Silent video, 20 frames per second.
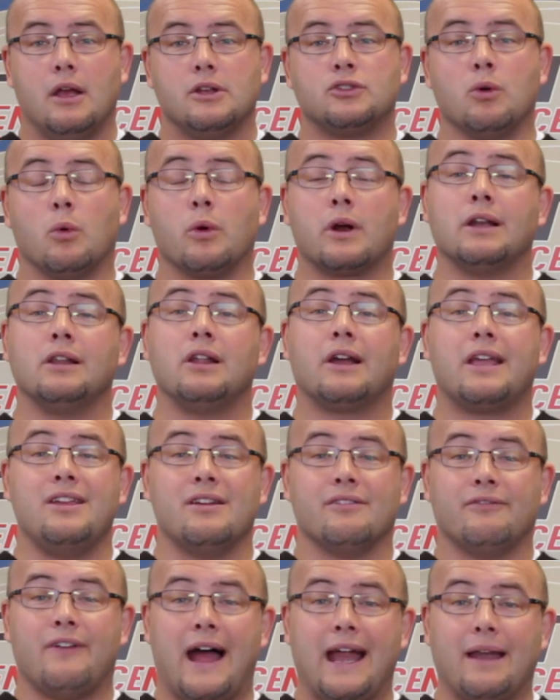So, we're going to look
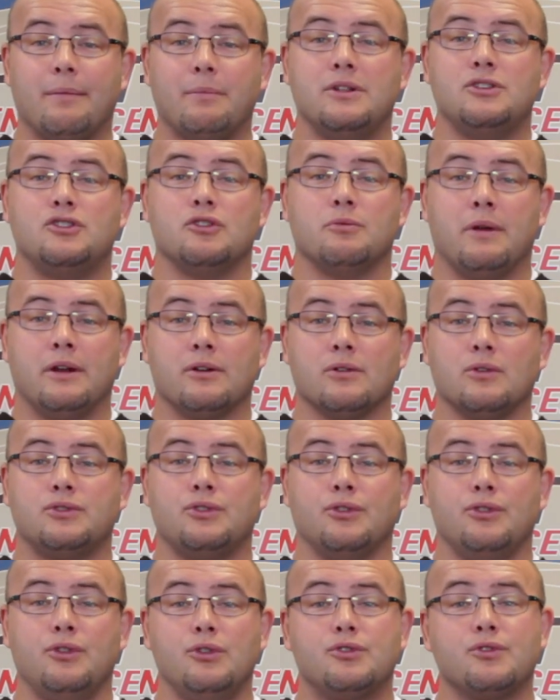at your vitamins, your
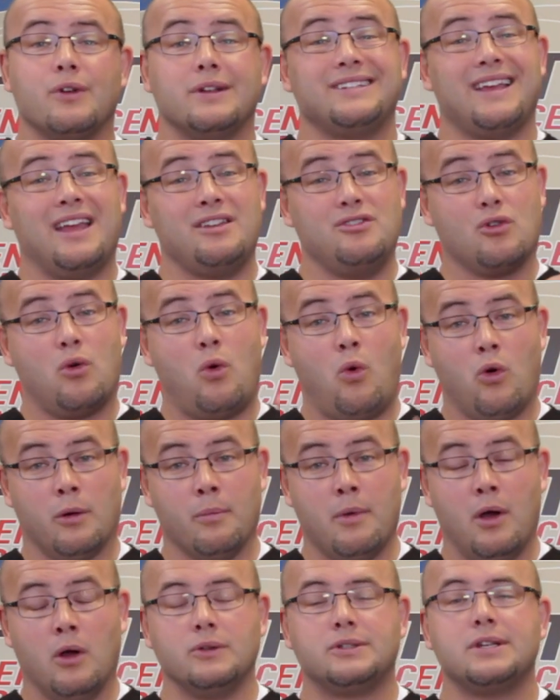minerals, your nutrients, and your
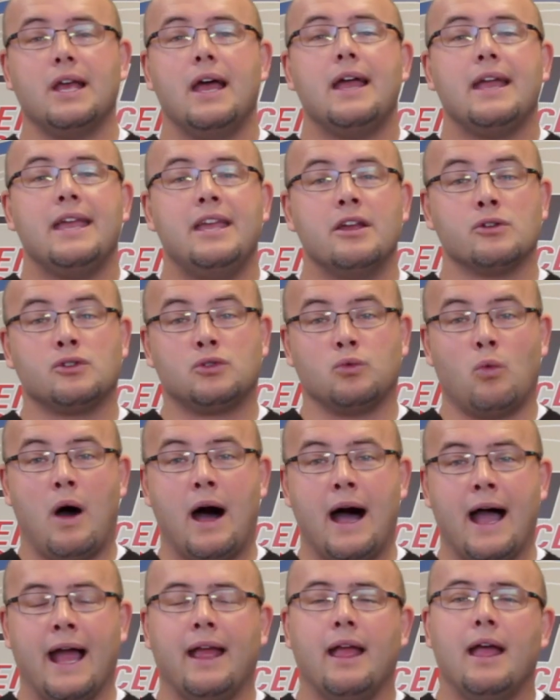hormones. Here's
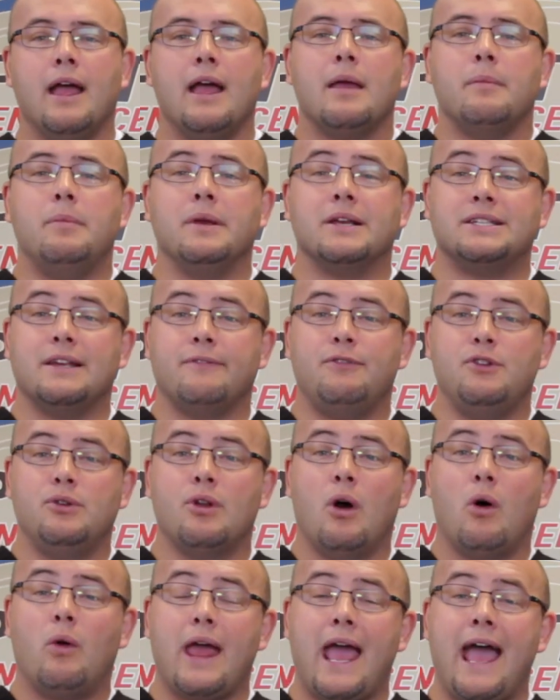why because if you
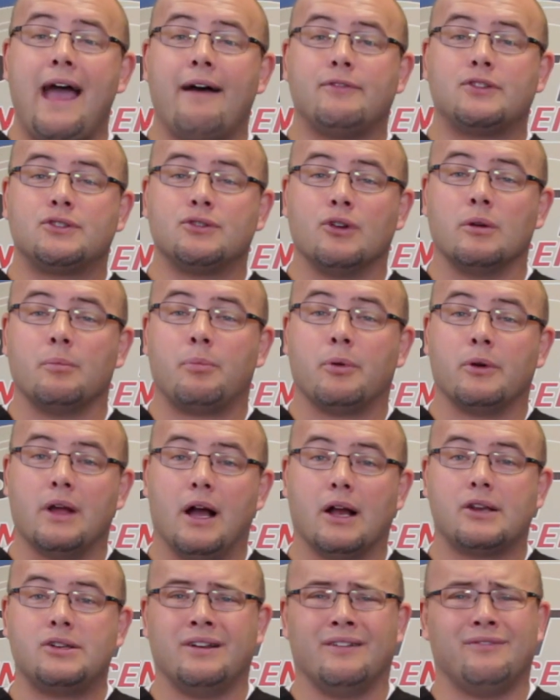don't have certain
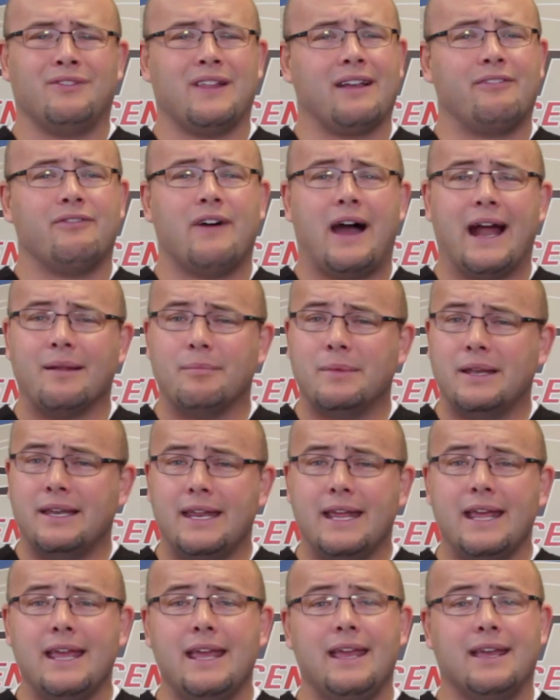production of like vitamin
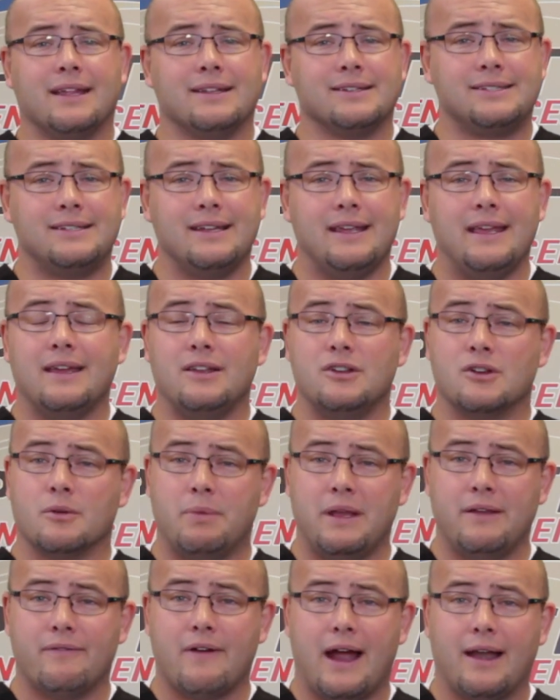D and C and your
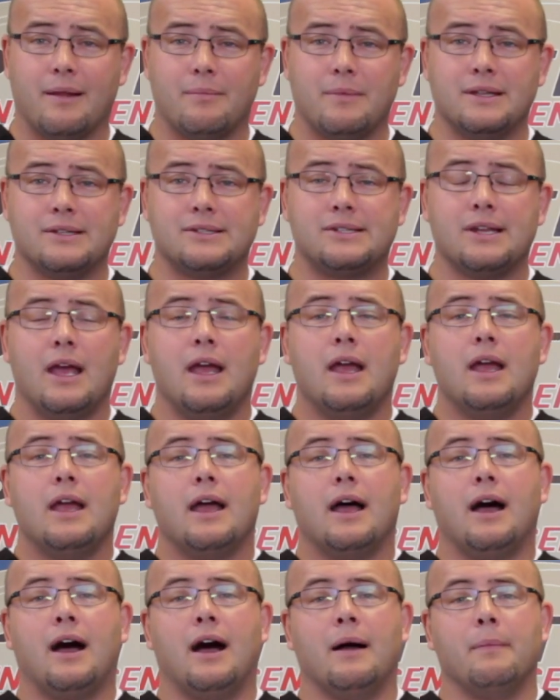B vitamins,
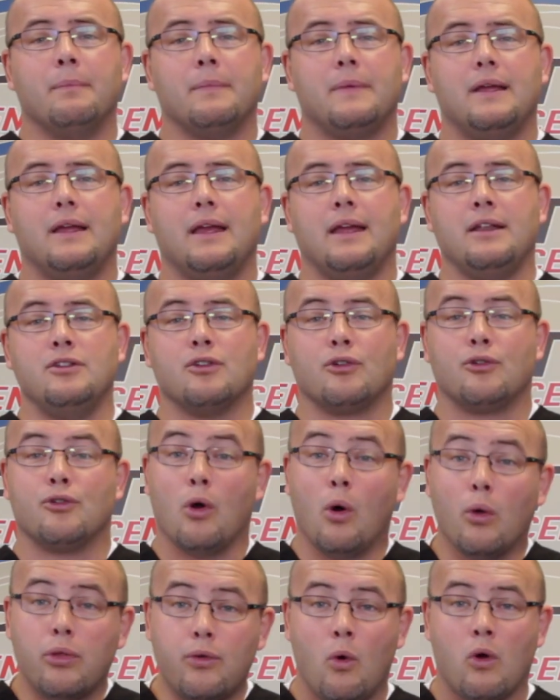um, and your
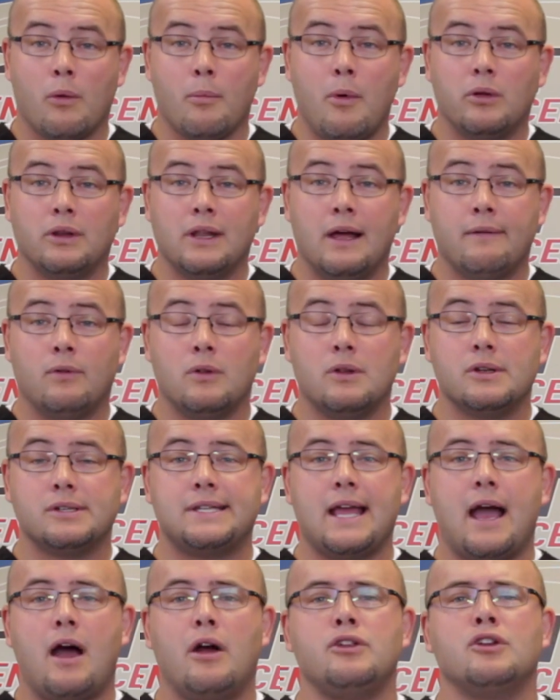growth hormone level
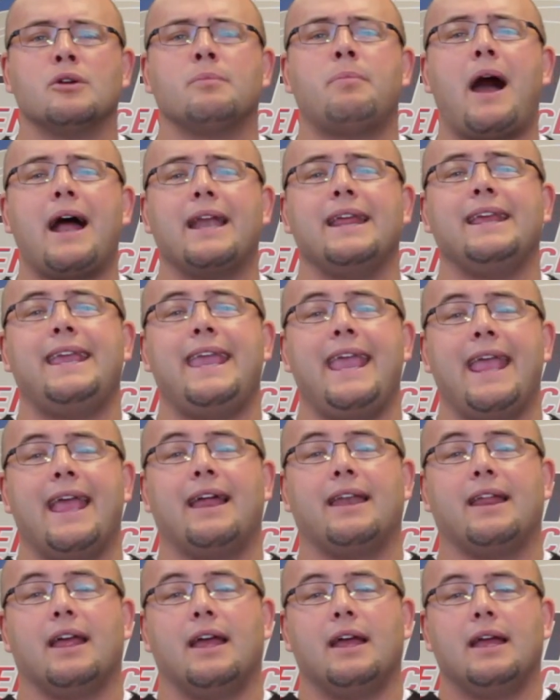is down, your body
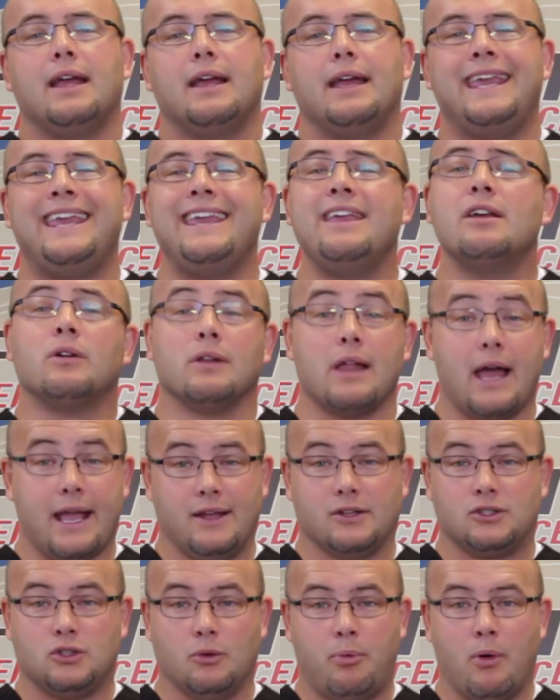can't heal
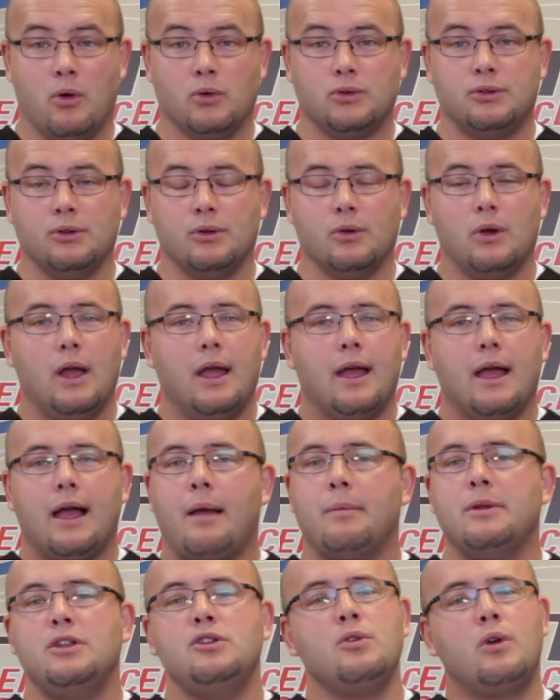like it's supposed to.
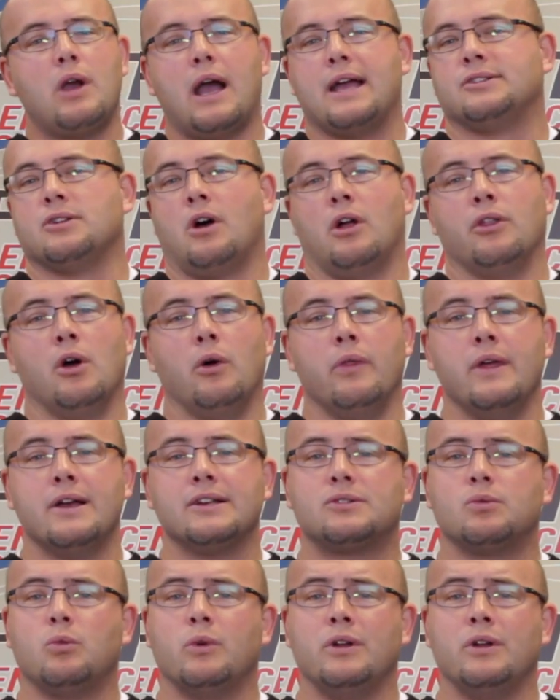I mean, you guys all know this.